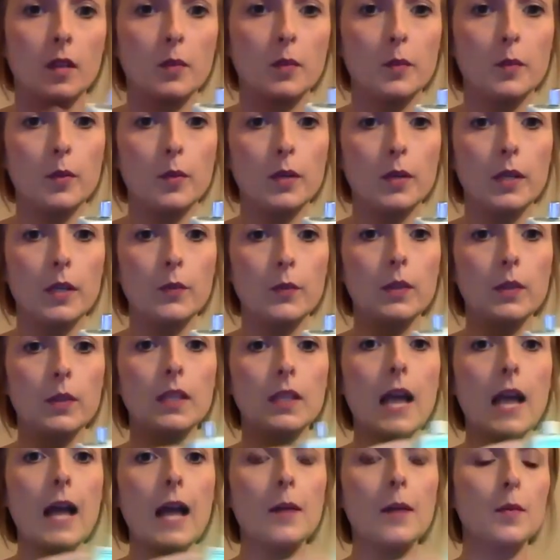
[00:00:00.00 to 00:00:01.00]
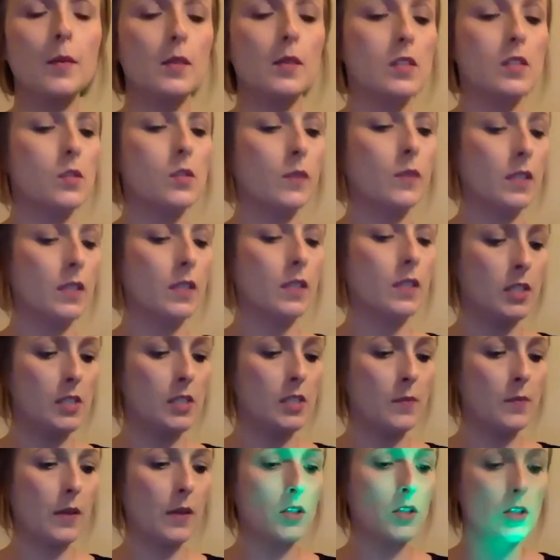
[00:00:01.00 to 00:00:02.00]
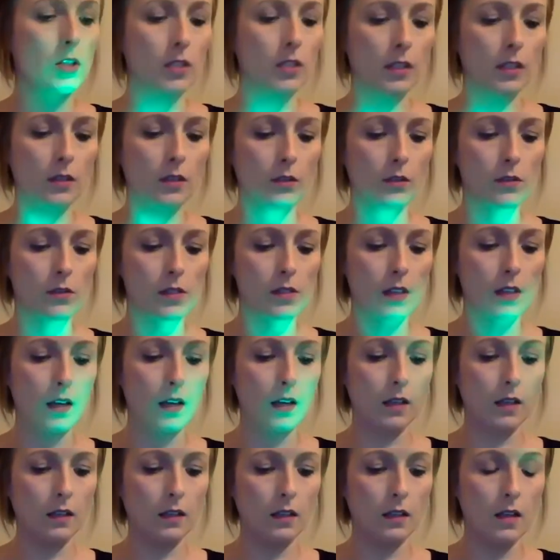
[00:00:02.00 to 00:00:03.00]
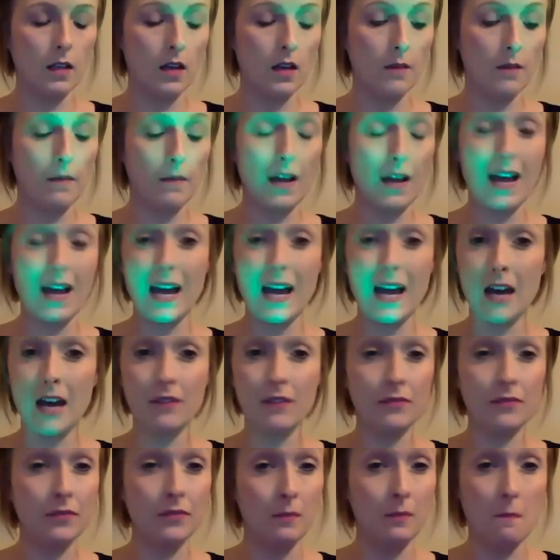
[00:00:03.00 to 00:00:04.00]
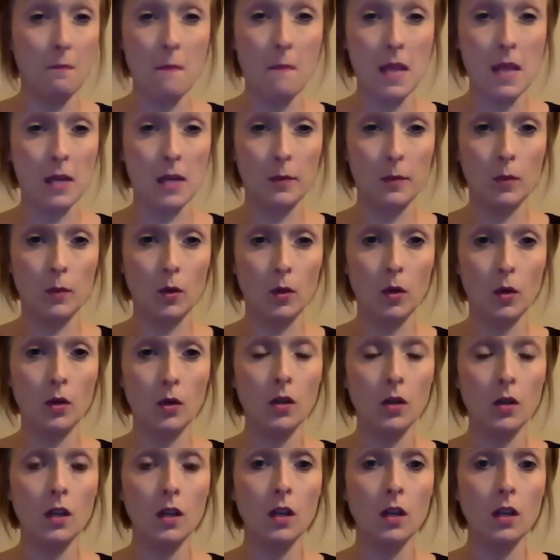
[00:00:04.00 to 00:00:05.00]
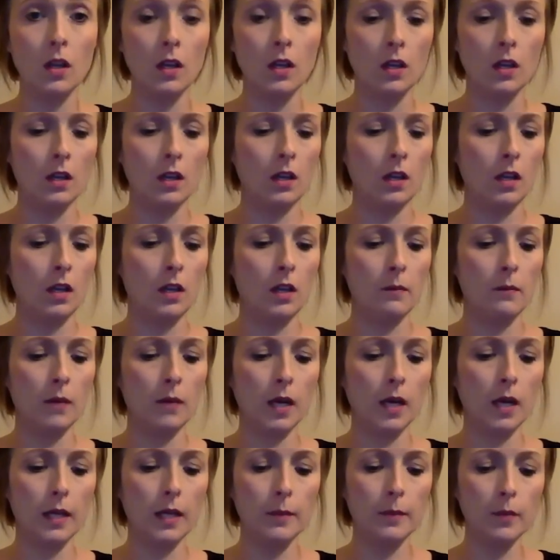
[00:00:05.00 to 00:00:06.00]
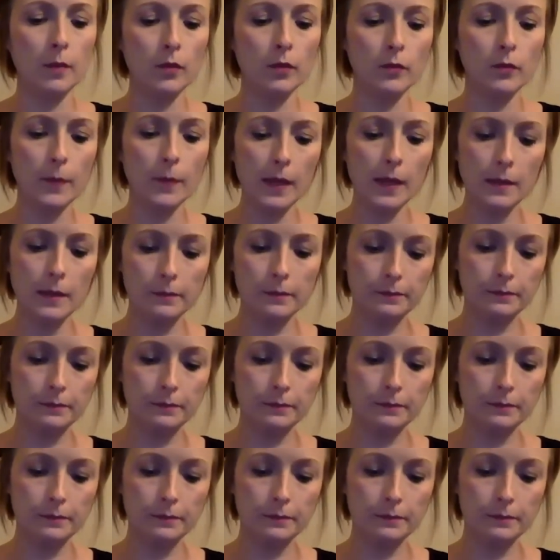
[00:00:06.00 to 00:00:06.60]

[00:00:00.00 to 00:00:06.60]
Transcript: Pretty reliable switch, especially those that have minimal body movement.